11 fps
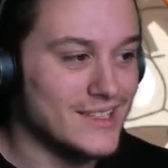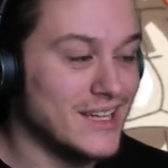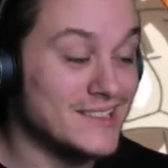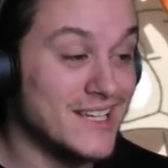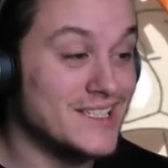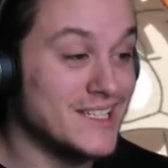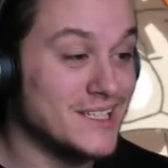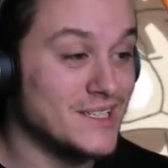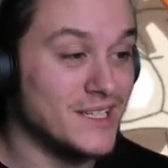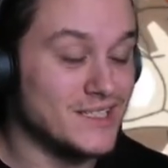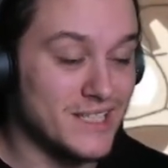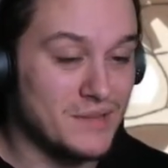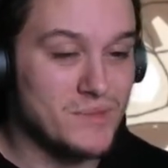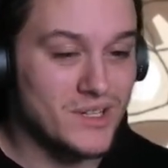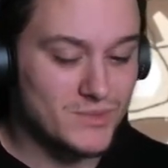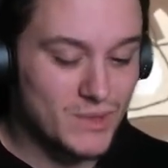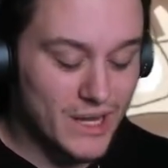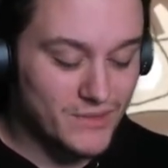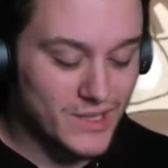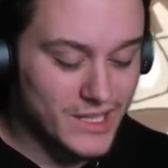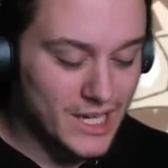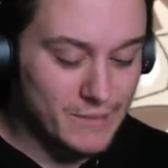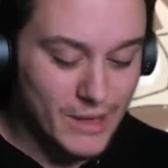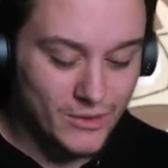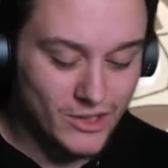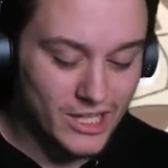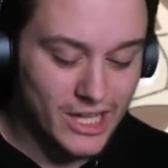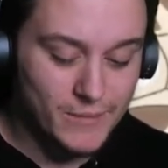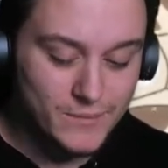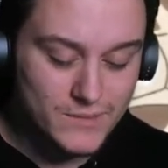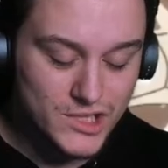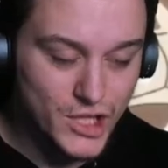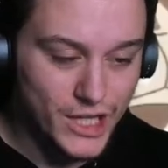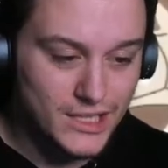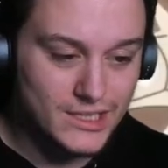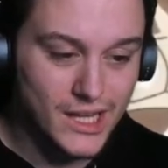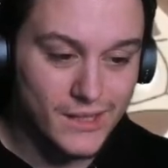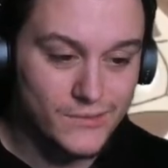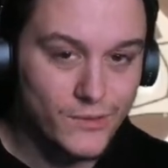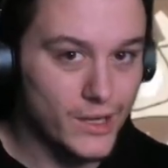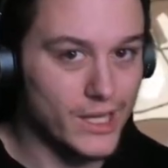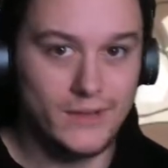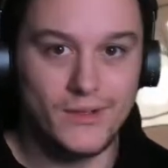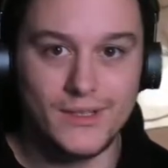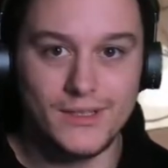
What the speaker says: That's actually insane because after he came out, the game changed like forever.